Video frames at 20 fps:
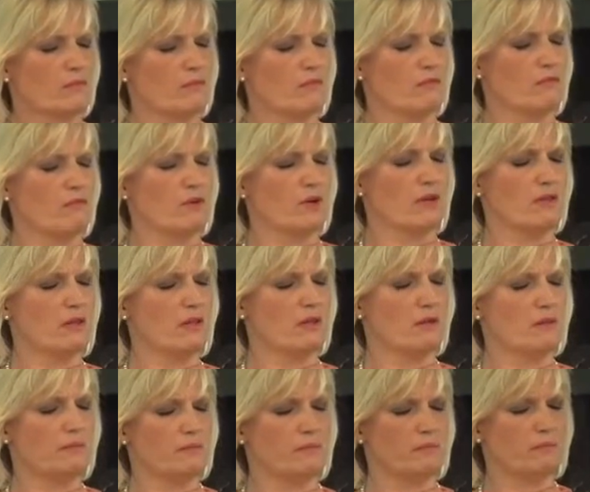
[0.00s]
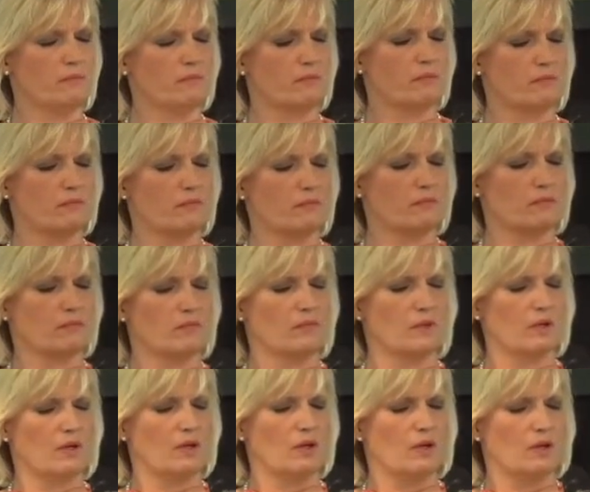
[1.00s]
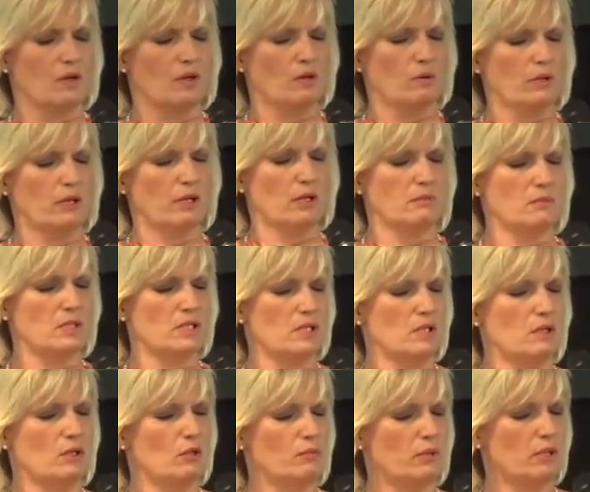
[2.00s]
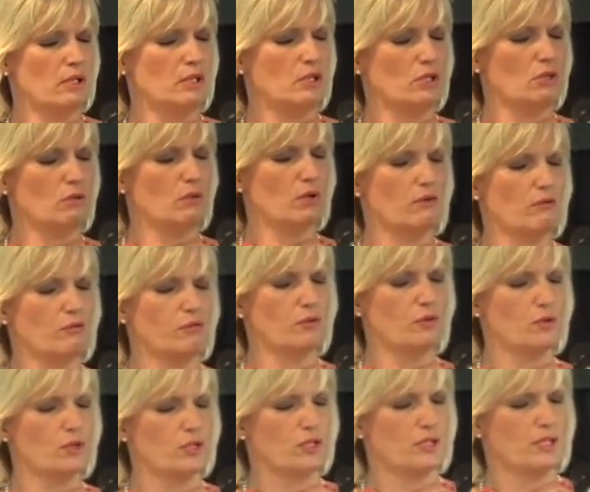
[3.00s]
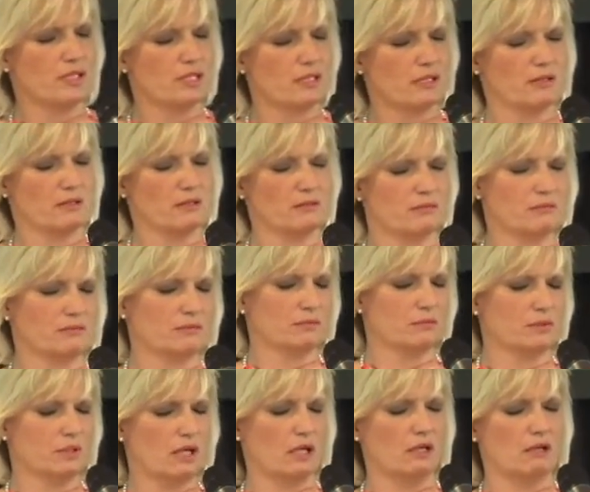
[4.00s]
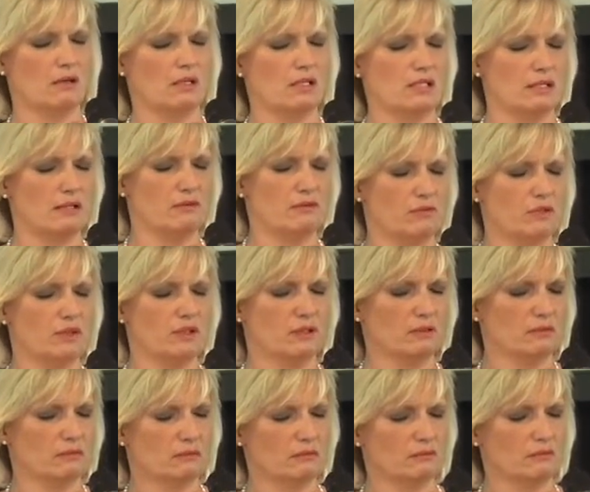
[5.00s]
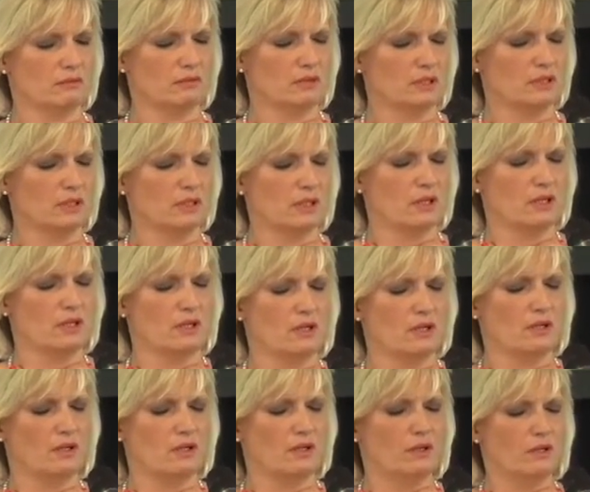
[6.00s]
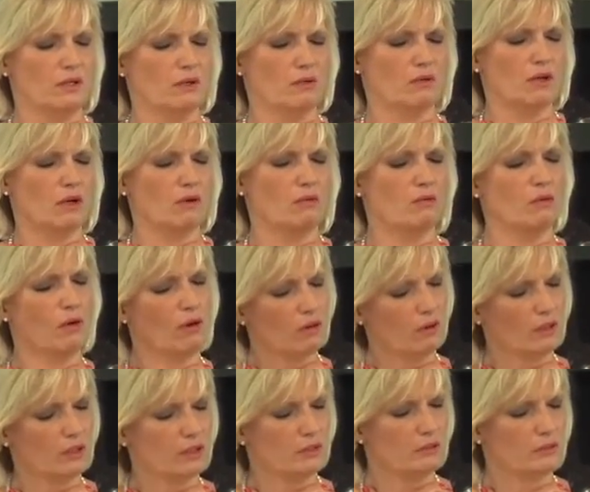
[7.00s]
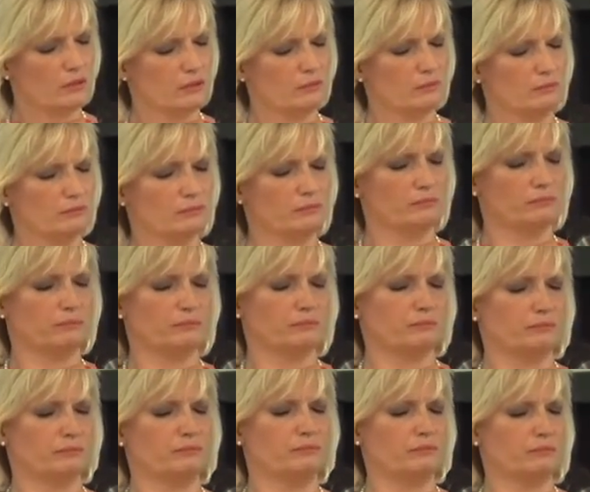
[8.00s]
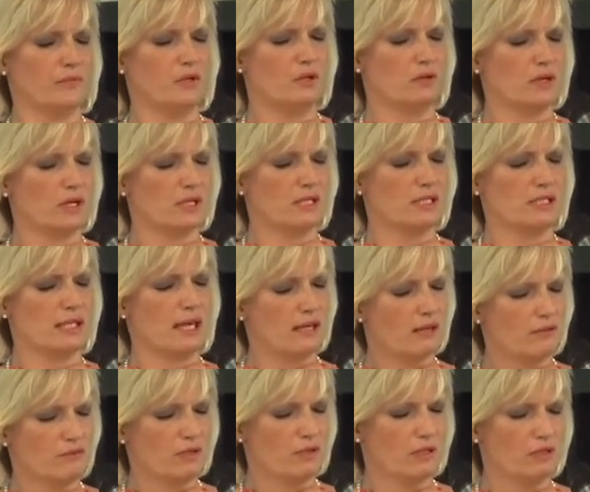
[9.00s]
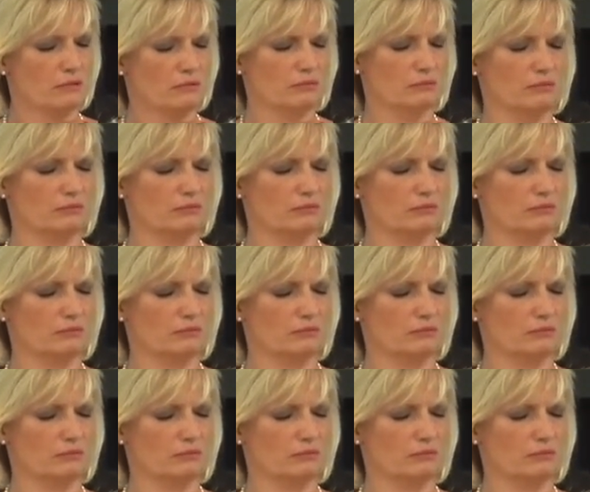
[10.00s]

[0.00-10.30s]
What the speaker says: Father, we come to you because you're our fortress and our deliverer. You're our rock. You're our Savior.